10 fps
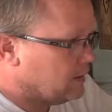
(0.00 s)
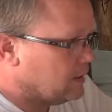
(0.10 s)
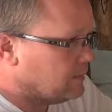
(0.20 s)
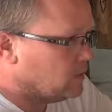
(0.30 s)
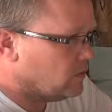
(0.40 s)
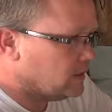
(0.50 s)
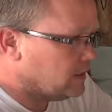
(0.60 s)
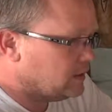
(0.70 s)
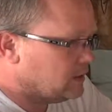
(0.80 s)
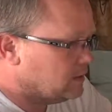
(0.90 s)
You don't want
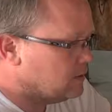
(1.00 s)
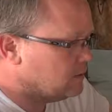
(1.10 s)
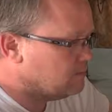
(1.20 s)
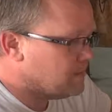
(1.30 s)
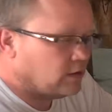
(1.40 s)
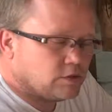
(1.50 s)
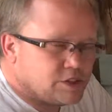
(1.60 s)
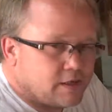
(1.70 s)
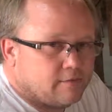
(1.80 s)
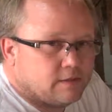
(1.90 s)
any metal
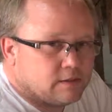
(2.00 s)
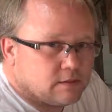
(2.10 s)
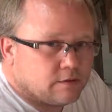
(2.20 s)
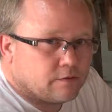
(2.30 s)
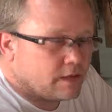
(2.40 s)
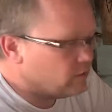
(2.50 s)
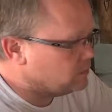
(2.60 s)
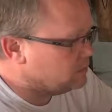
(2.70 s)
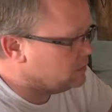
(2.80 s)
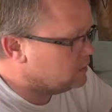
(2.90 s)
shavings in there. That
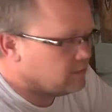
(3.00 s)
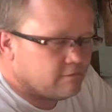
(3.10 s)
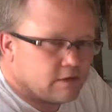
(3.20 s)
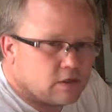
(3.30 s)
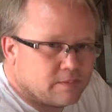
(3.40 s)
would be very